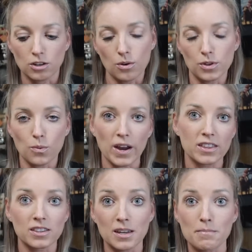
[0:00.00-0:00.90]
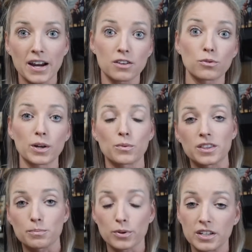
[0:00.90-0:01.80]
go the way that they might have went with
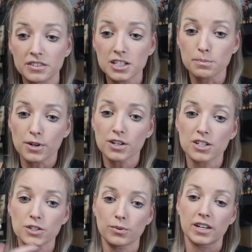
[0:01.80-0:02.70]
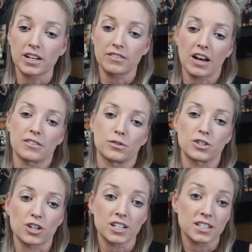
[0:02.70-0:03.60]
a previous bird, and so I kind of have to
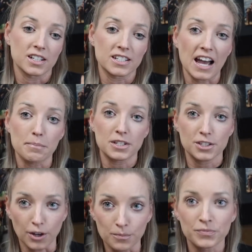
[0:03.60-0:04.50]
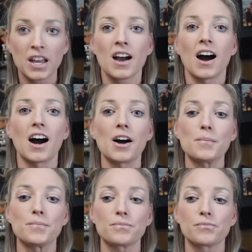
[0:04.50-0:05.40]
adjust and adapt. So
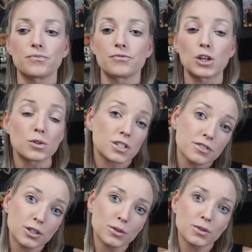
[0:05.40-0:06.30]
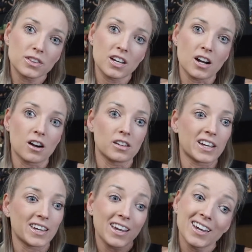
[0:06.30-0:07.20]
those of you that are
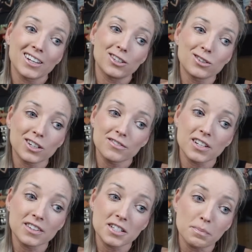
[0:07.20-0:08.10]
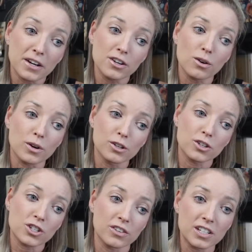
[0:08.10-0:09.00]
like, hey, you could have done this better, or you
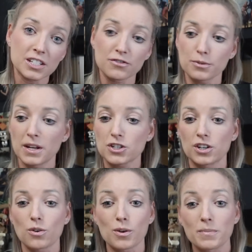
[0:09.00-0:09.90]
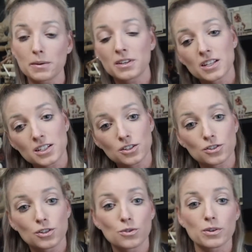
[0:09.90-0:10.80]
could share this information, or maybe this is
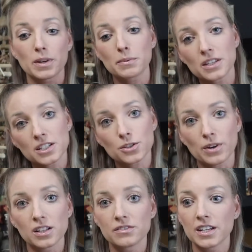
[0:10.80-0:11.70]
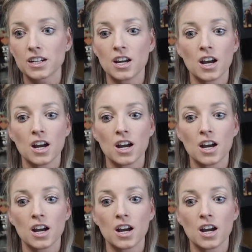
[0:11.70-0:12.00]
new, or maybe this is relevant,